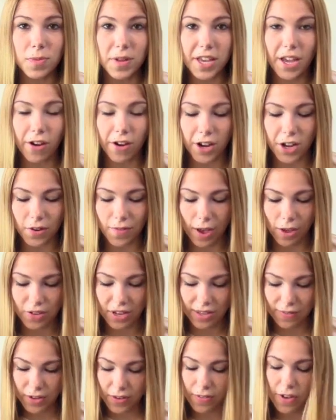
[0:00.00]
to be carrying
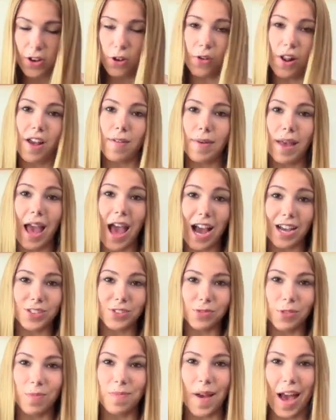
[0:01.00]
around, even if I don't have my
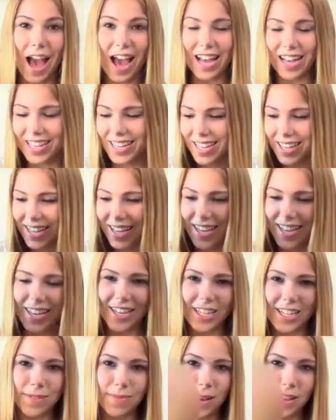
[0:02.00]
actual bag,
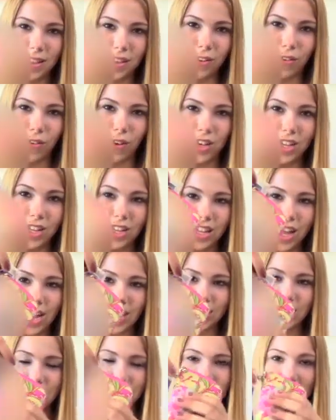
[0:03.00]
is my little
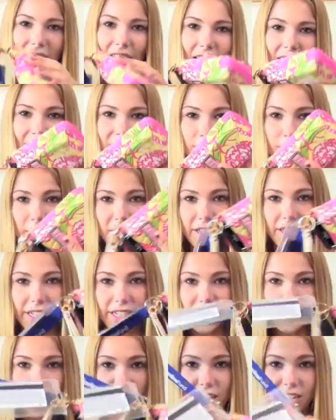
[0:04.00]
clutch that has my
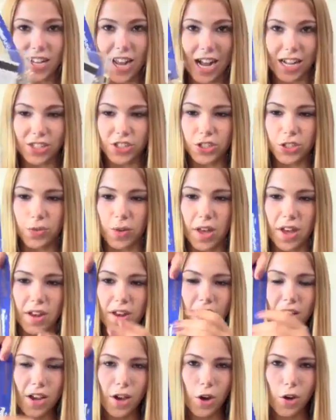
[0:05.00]
keychain attached to it.